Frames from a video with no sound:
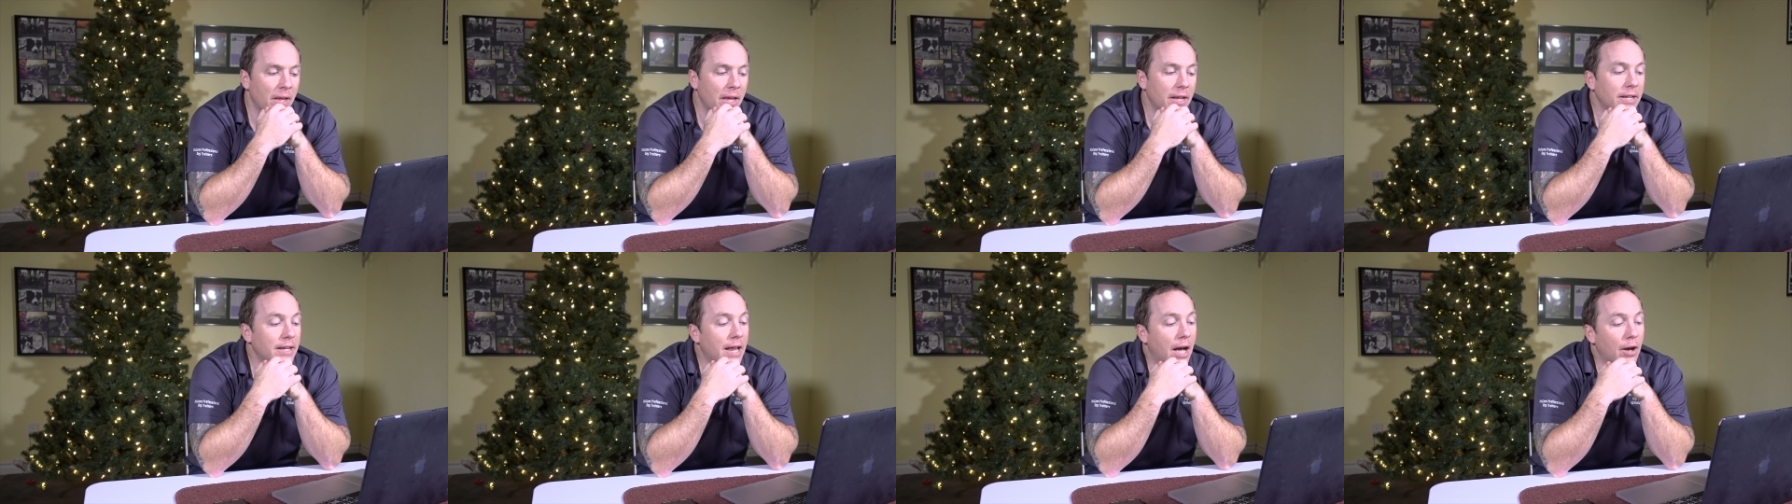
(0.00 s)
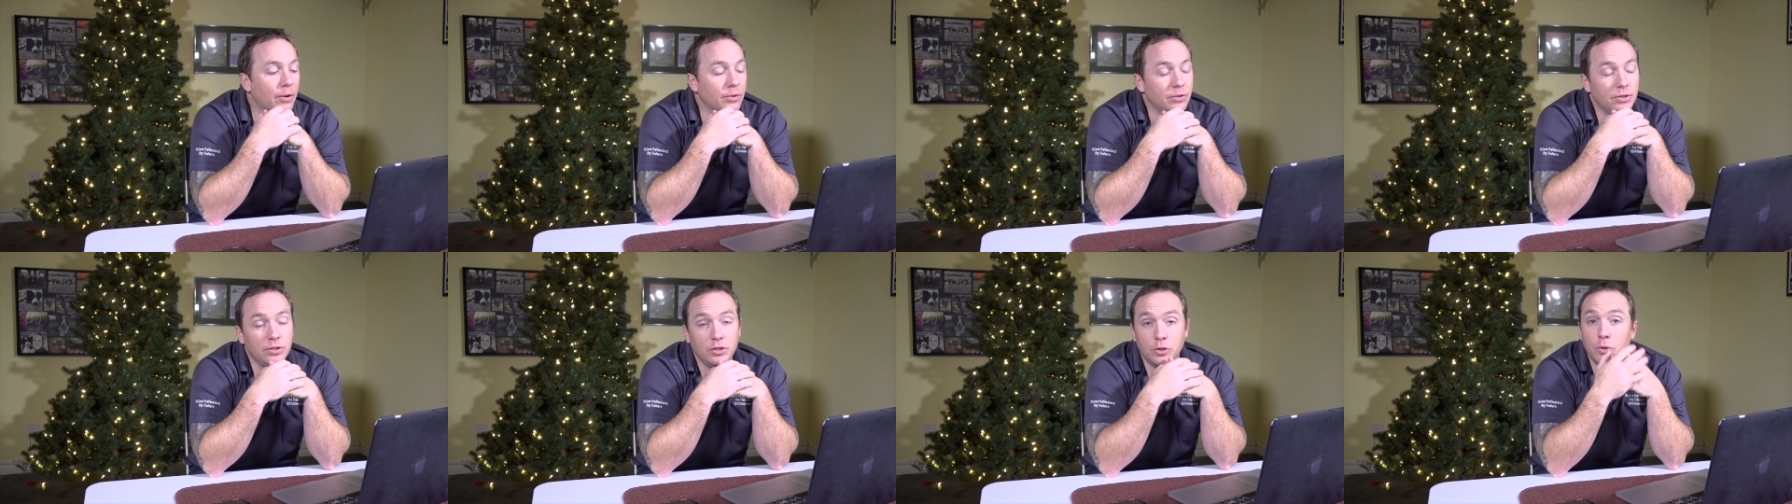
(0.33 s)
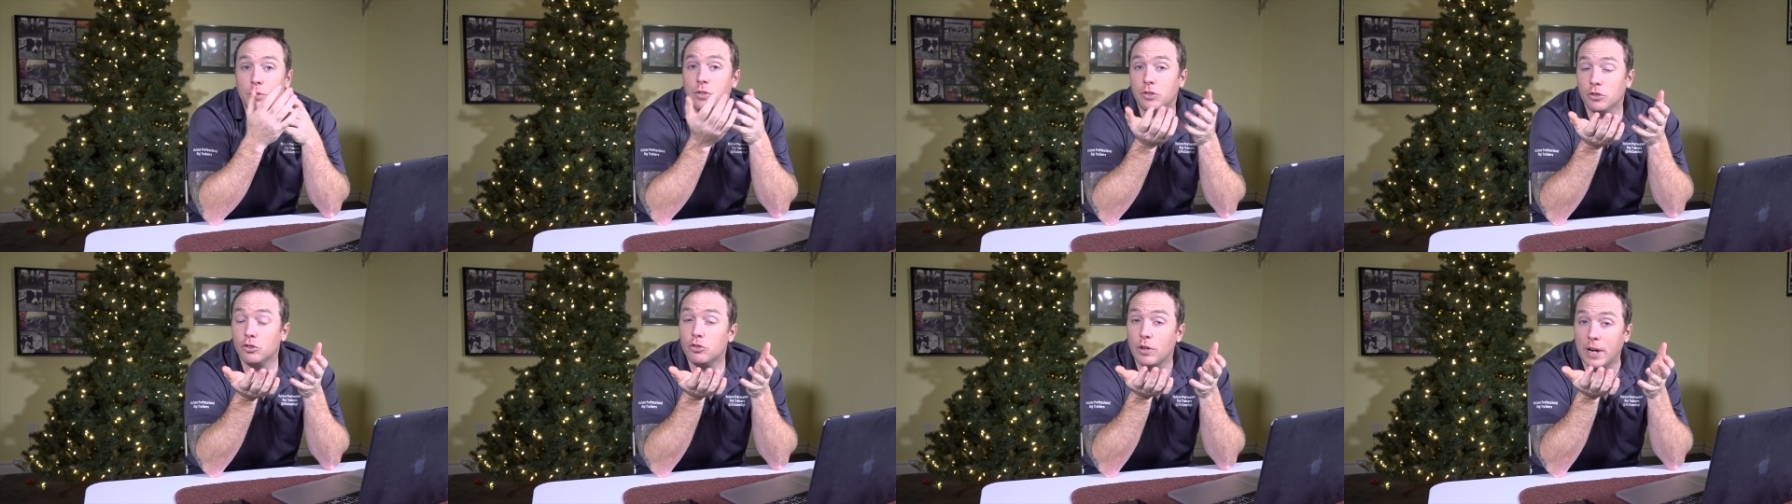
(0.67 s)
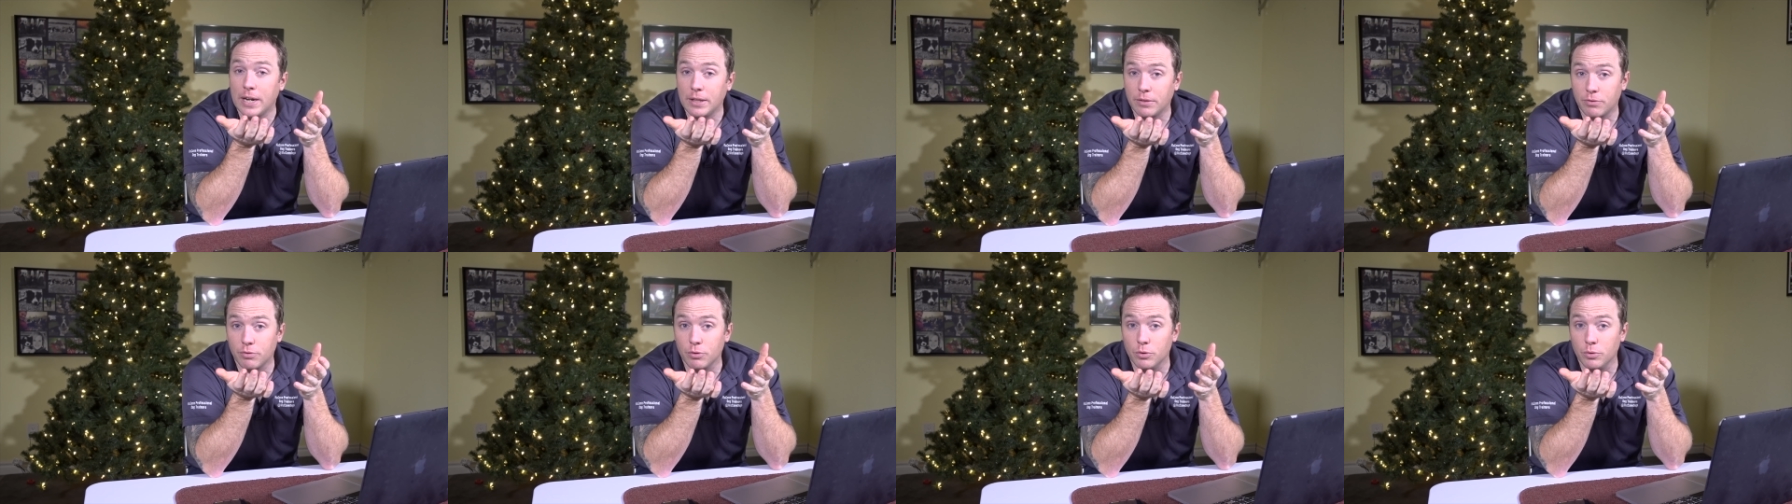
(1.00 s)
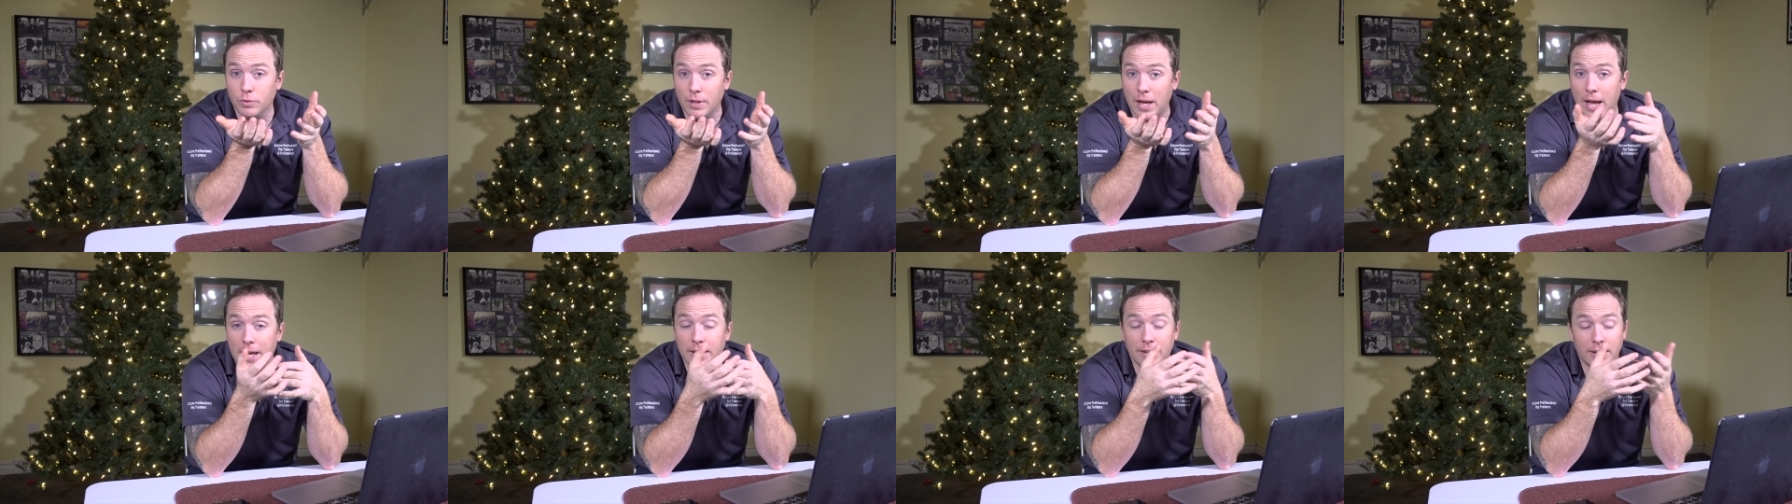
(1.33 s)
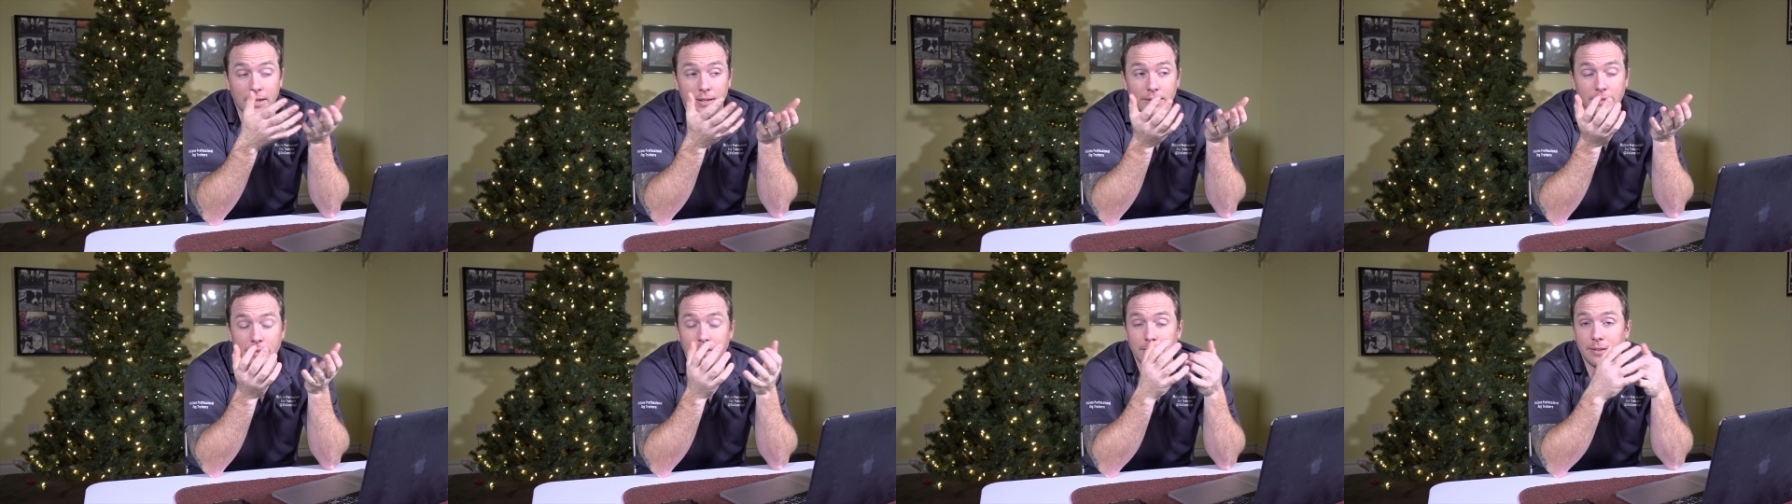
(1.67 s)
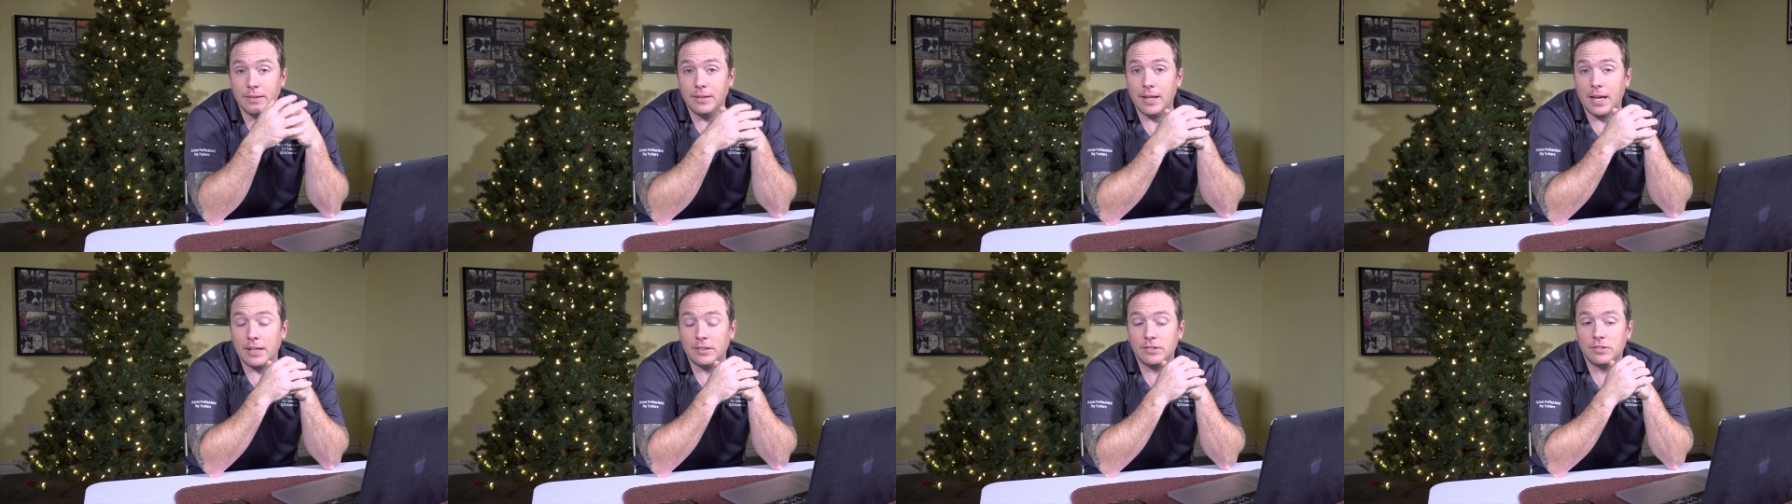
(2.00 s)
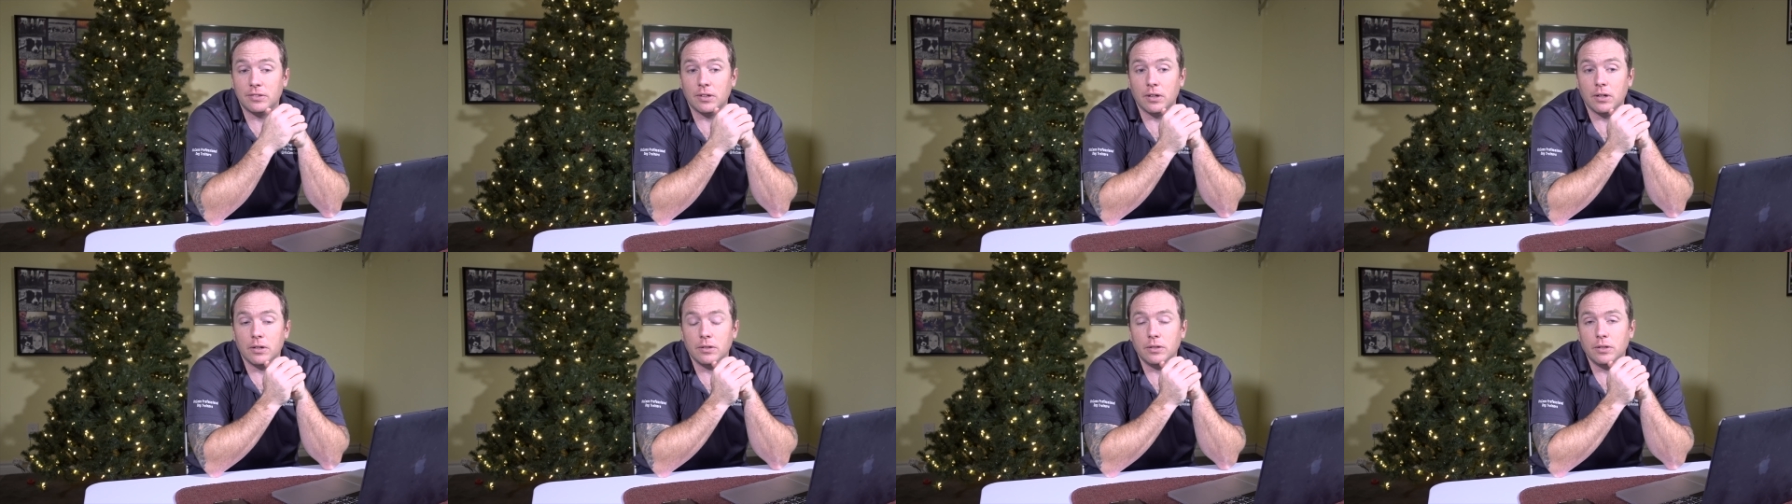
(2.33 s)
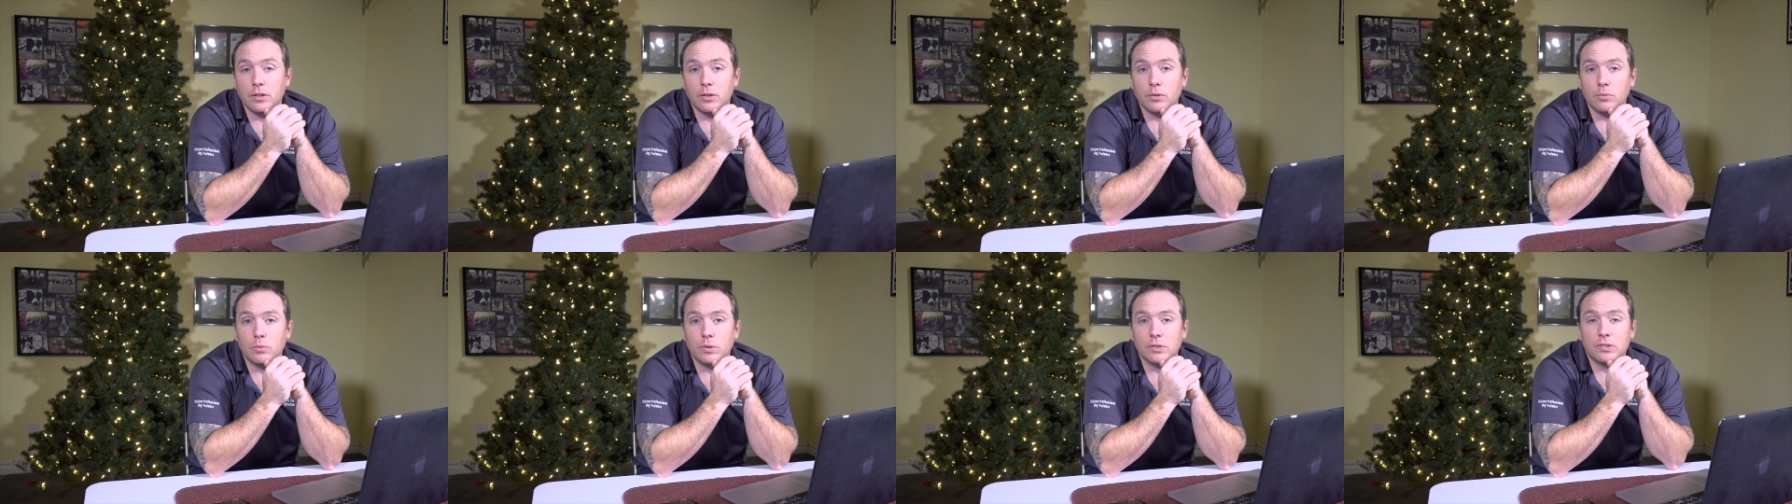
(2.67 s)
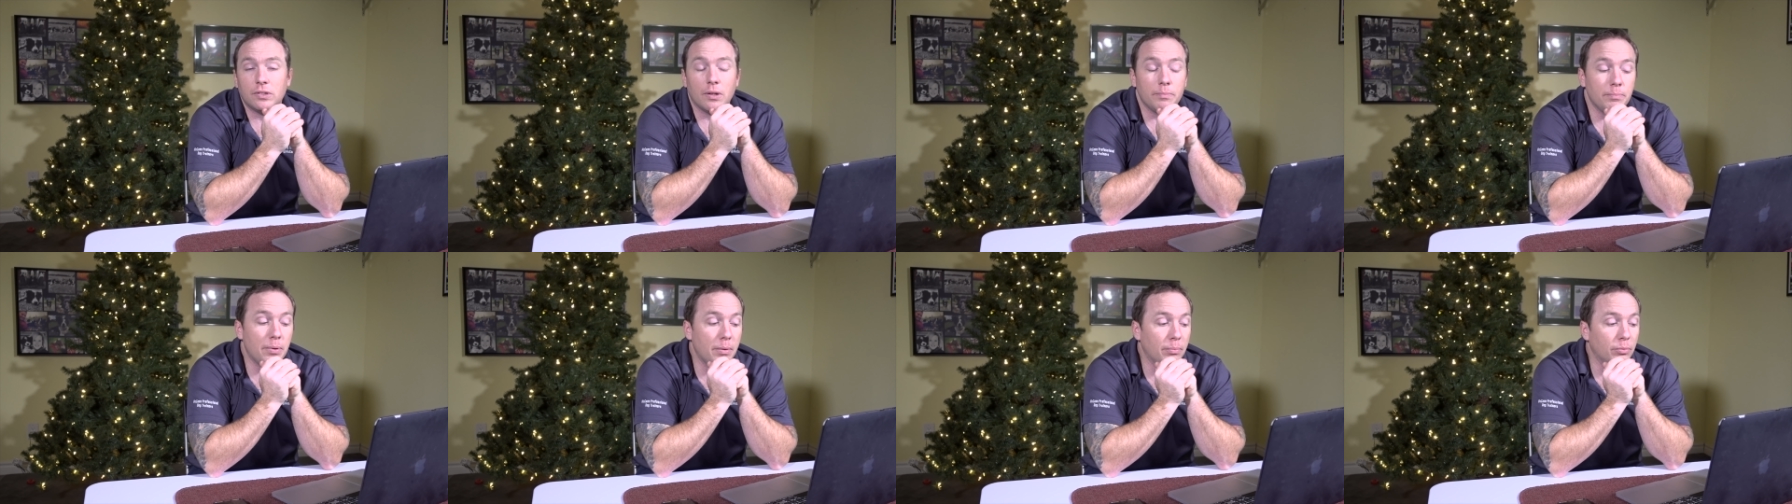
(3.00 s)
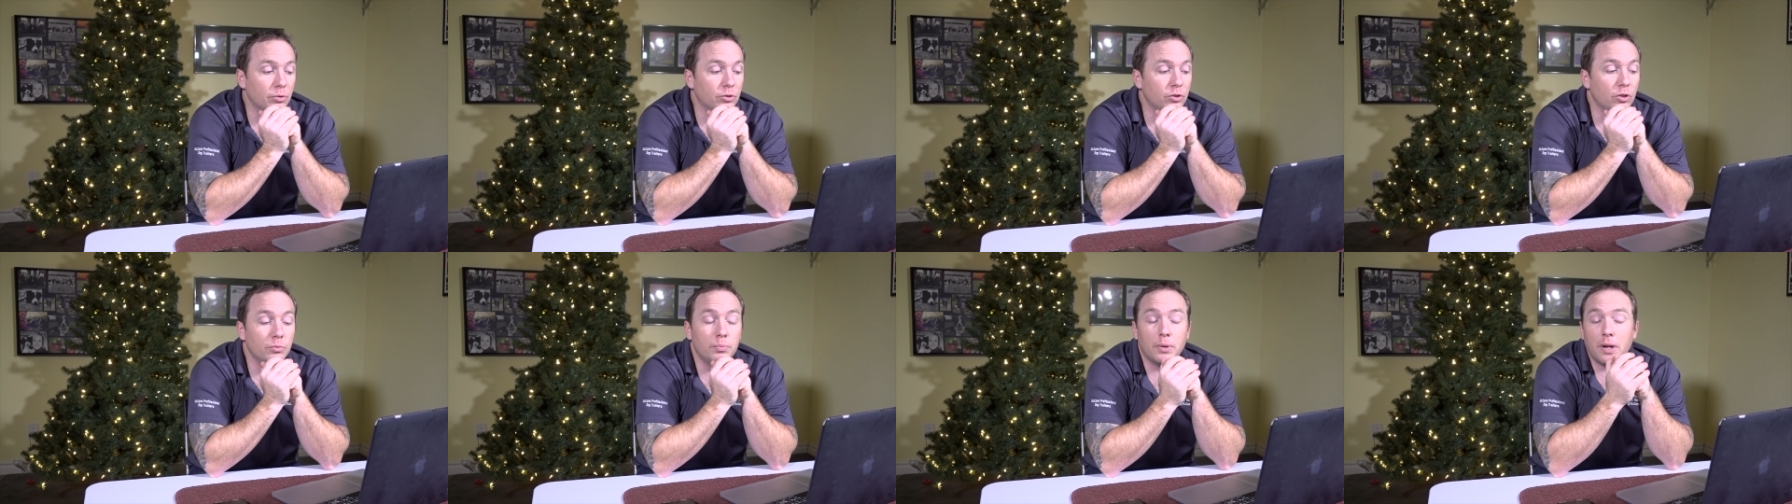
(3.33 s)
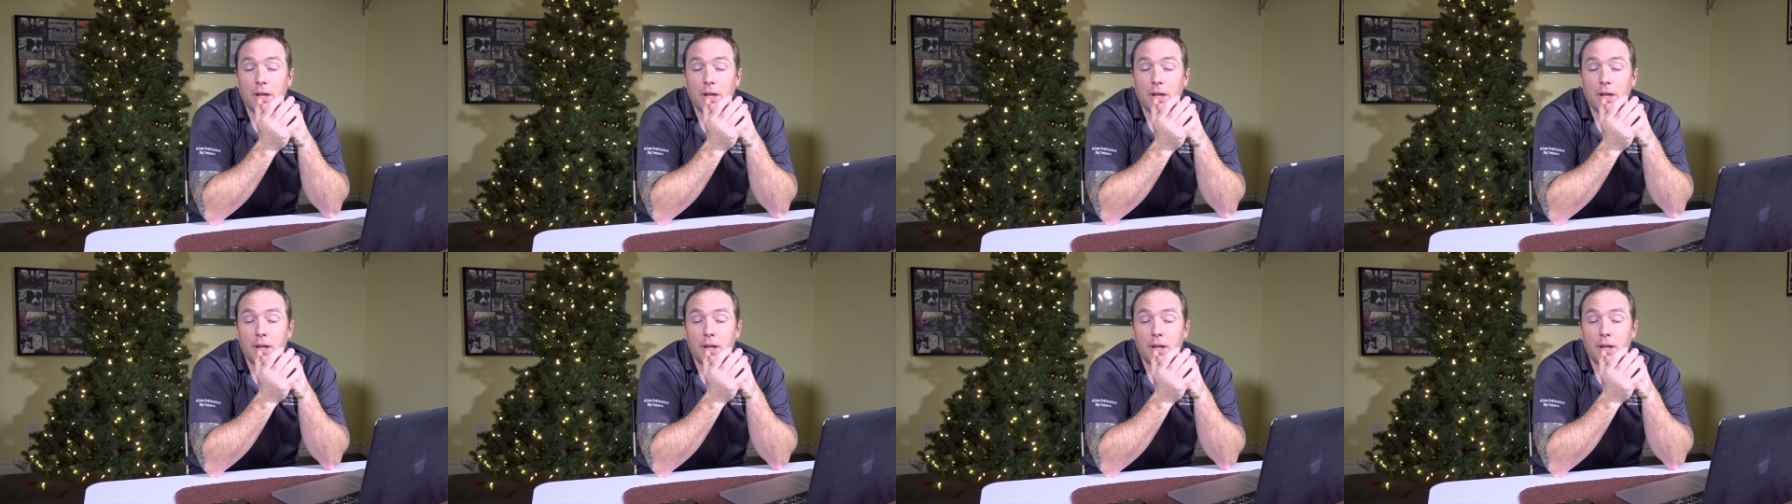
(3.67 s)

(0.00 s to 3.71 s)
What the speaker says: Now, you can train through that, and that's what some people do,